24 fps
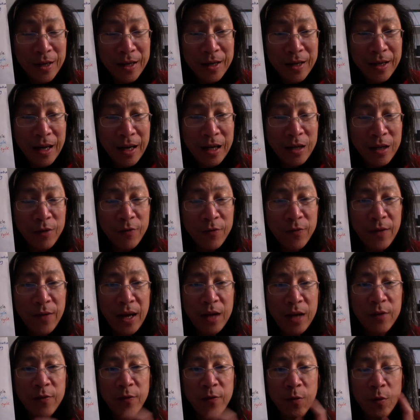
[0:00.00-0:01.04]
And in
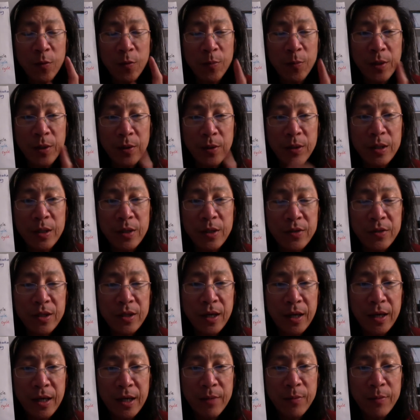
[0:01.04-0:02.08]
fact, for a period of
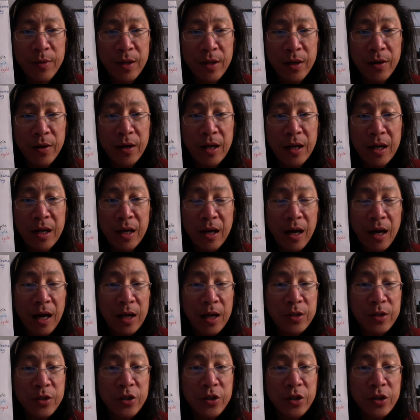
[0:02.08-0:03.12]
time there,
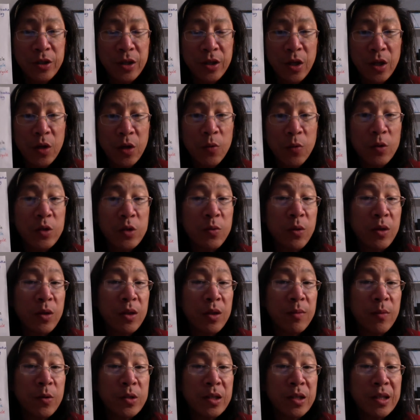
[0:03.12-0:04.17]
oxygen was one of the
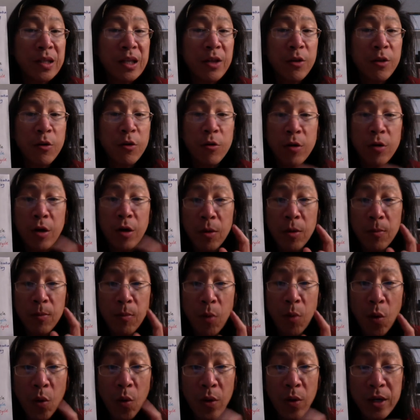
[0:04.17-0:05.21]
most lethal
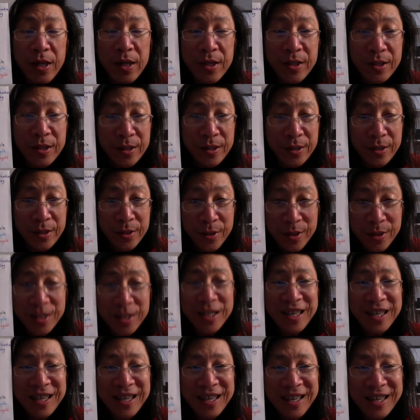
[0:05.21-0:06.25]

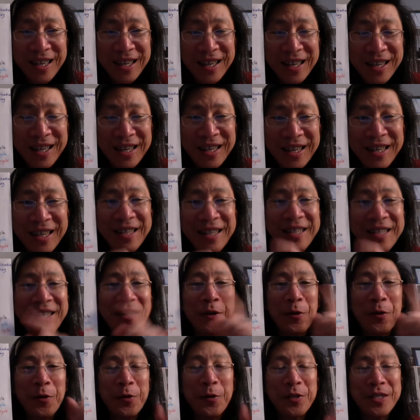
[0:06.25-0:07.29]
poisons in
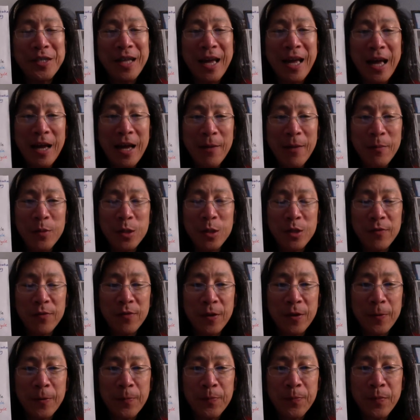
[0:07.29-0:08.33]
Earth's
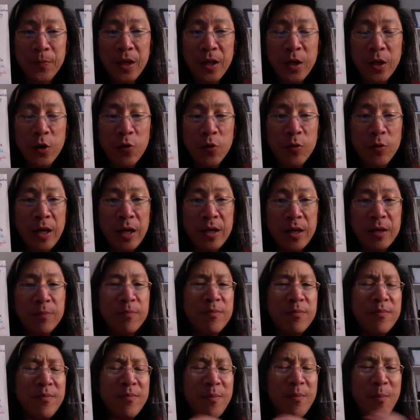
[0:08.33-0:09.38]
atmosphere. It created
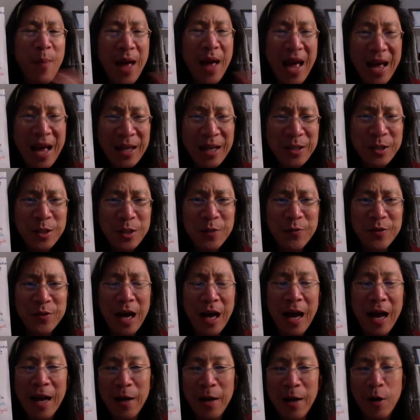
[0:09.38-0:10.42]
massive
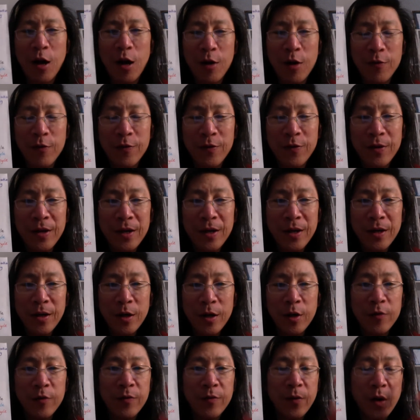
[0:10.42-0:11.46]
die-off
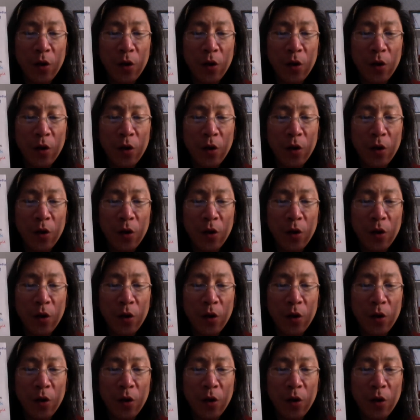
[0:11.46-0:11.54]
of